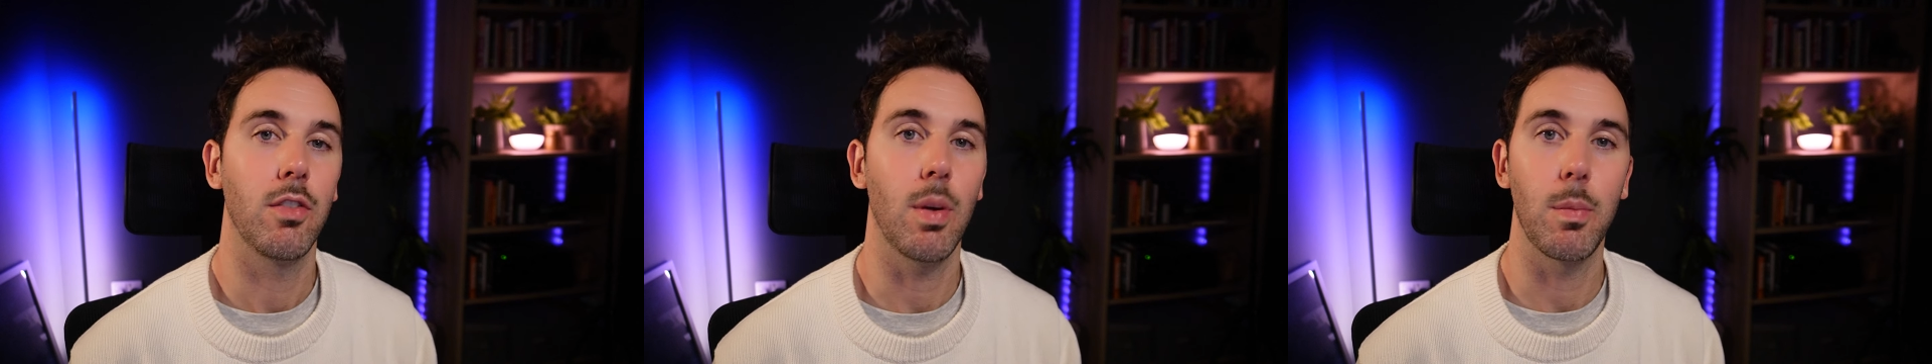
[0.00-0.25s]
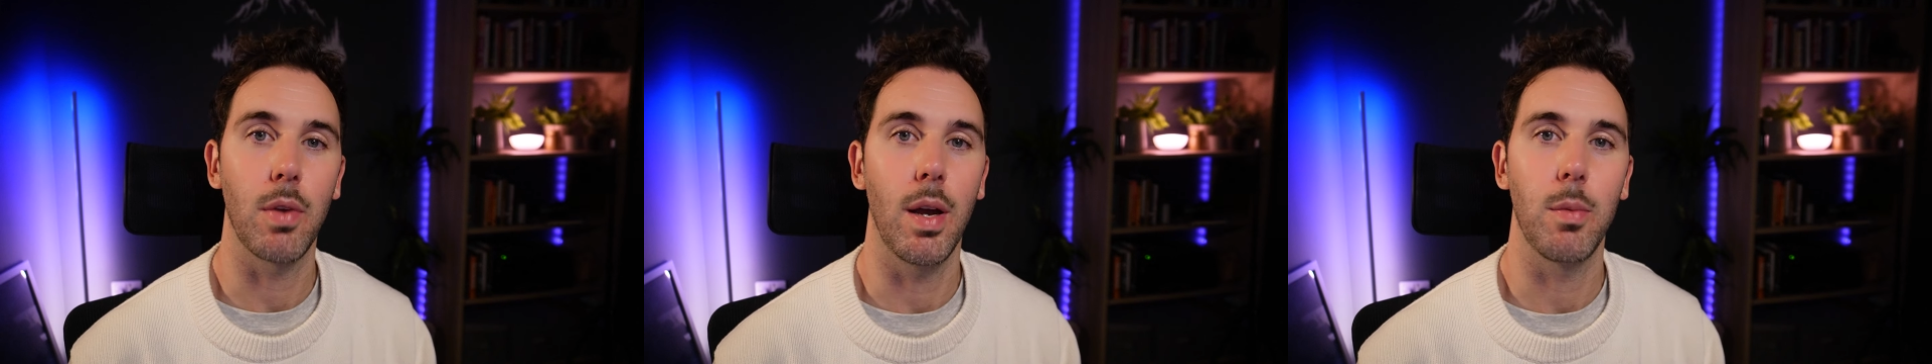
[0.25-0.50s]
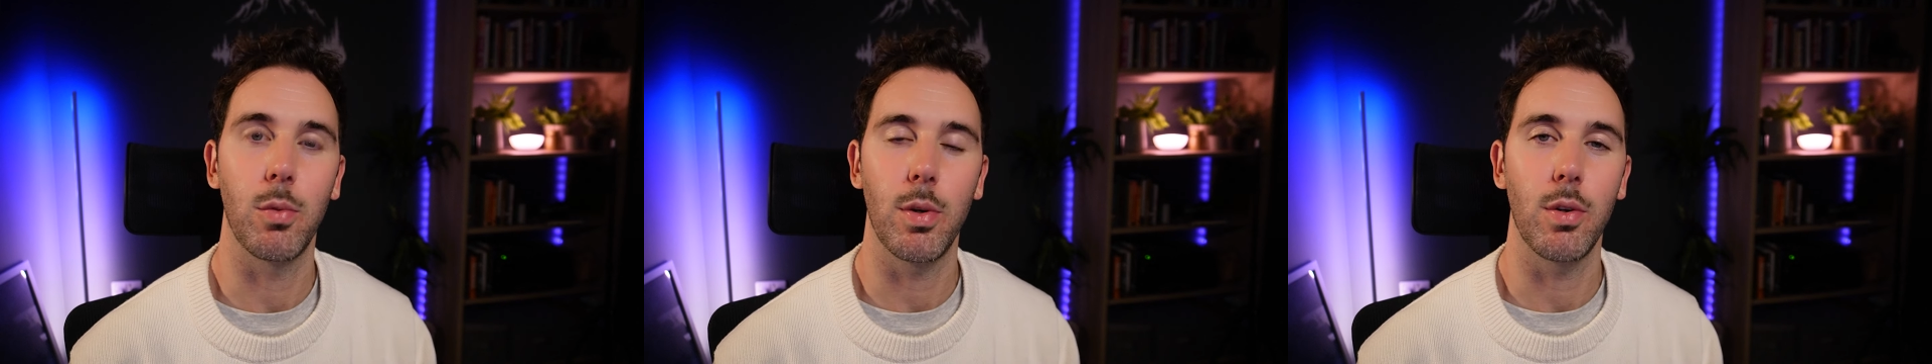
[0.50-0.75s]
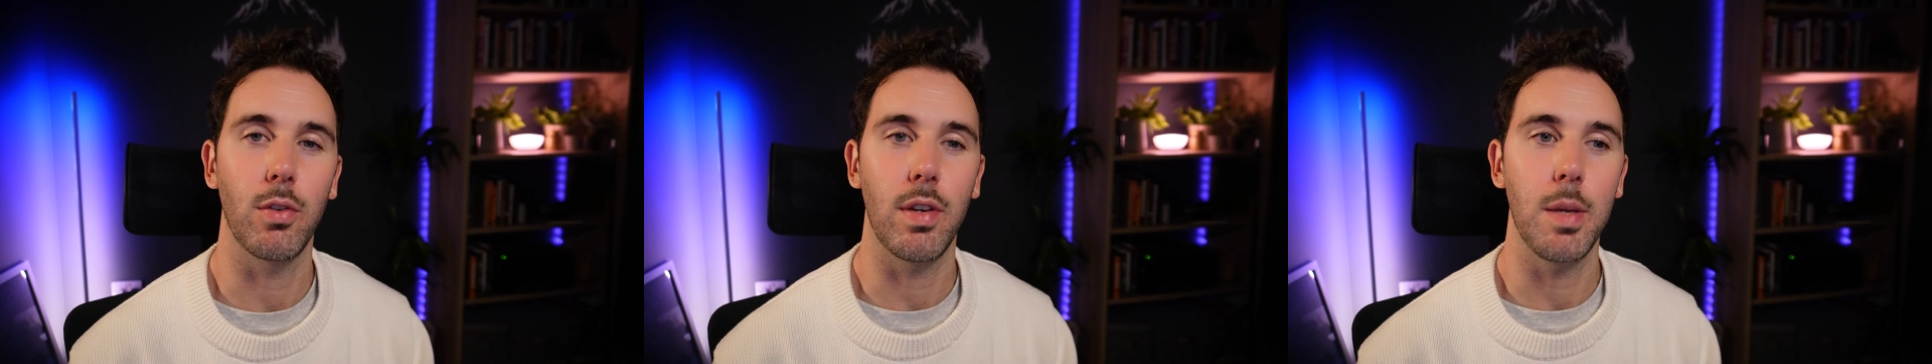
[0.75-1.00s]
Sometimes when
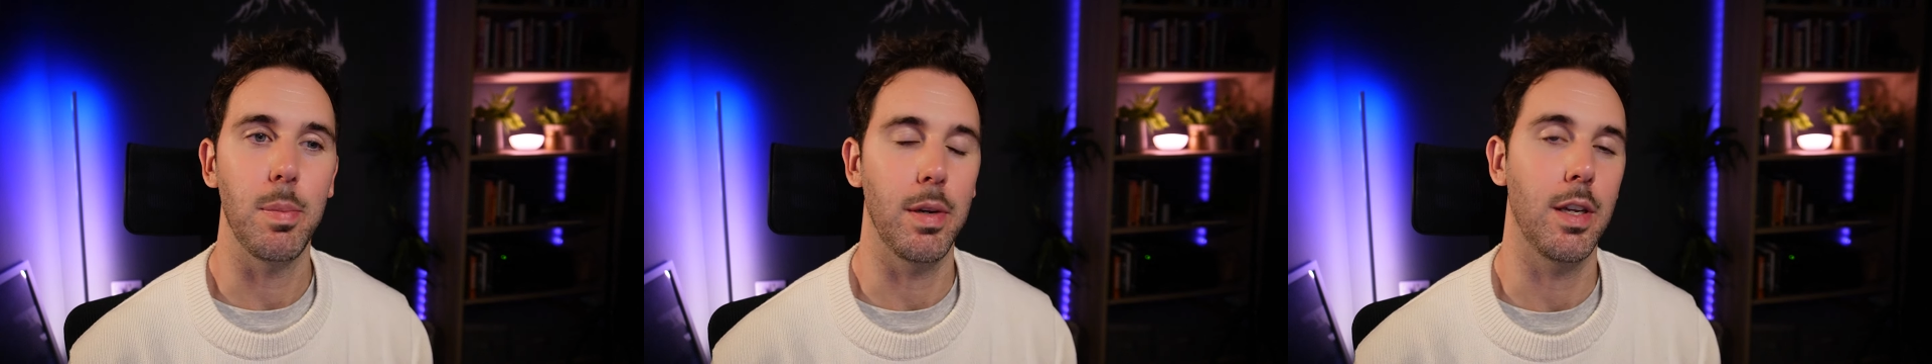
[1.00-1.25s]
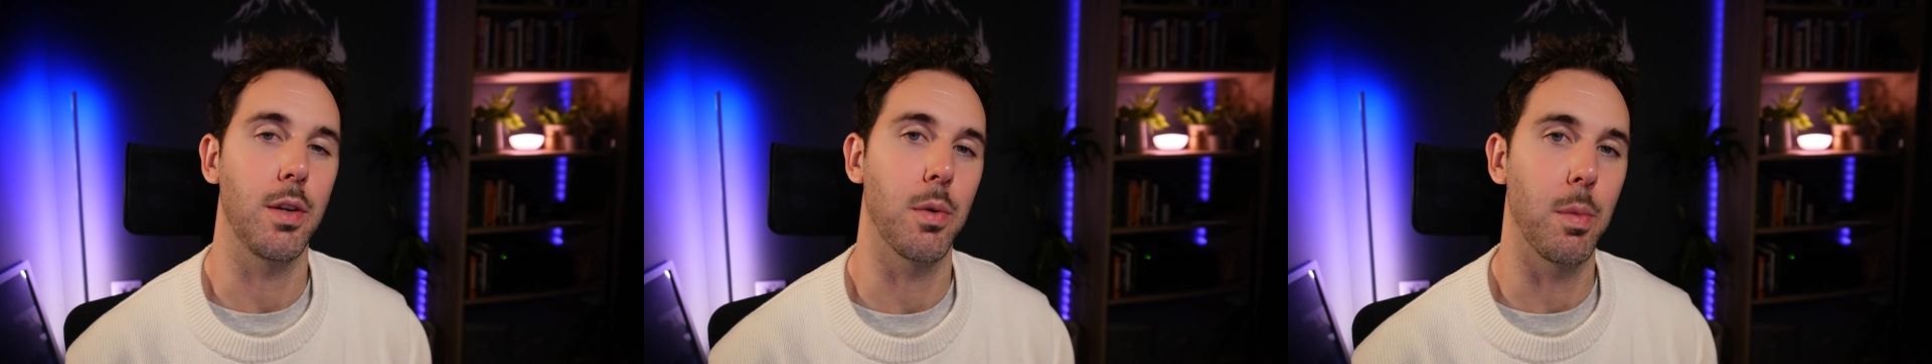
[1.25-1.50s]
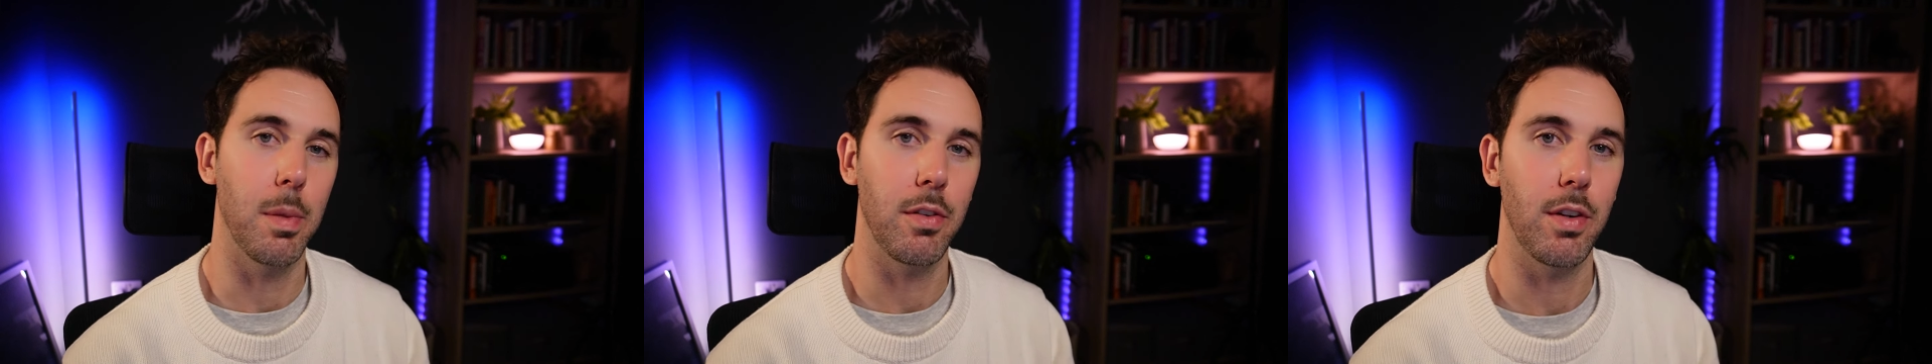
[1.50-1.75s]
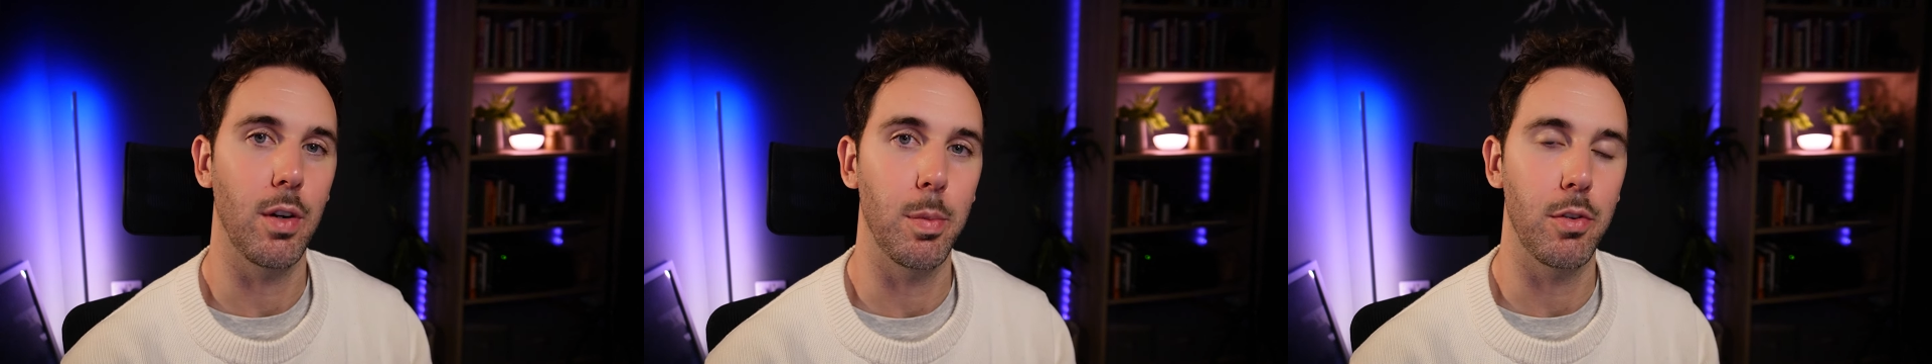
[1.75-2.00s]
you're sleeping, you're
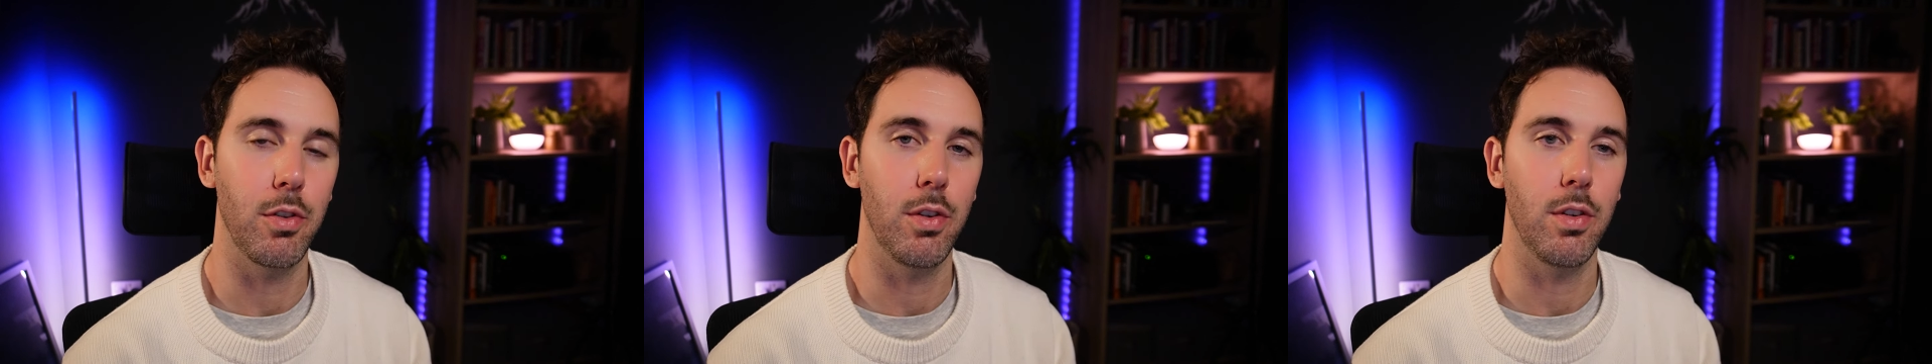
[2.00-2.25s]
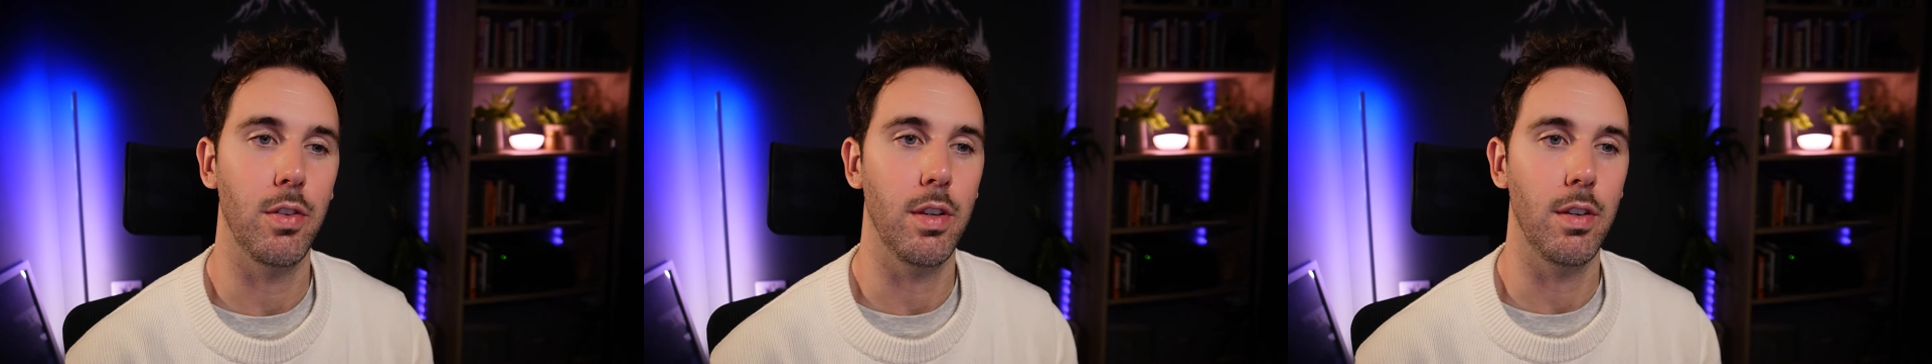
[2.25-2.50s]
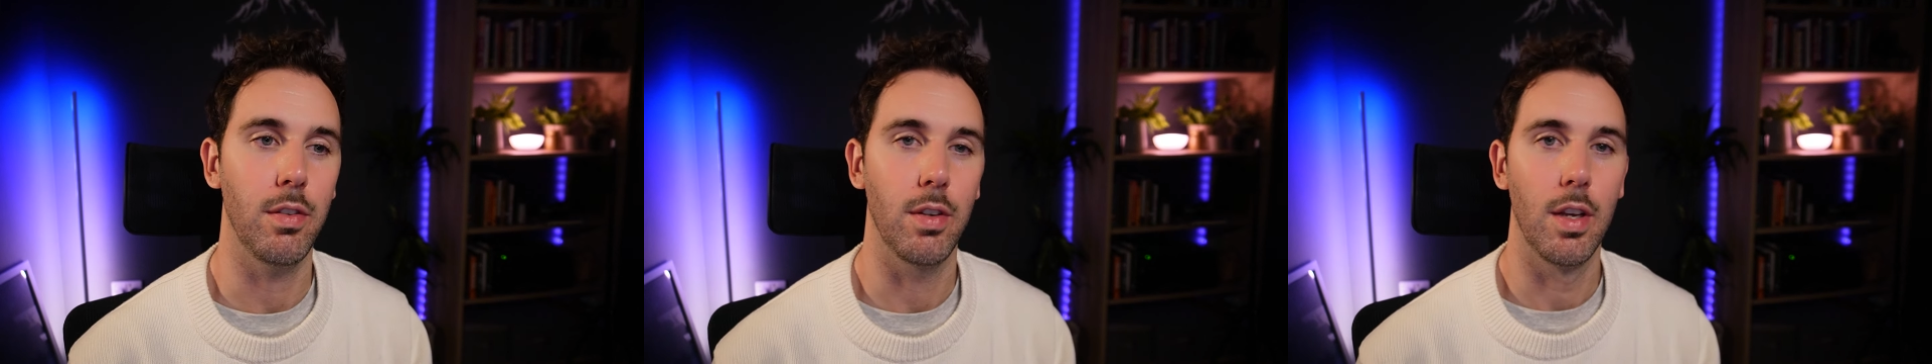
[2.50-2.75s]
missing opportunities.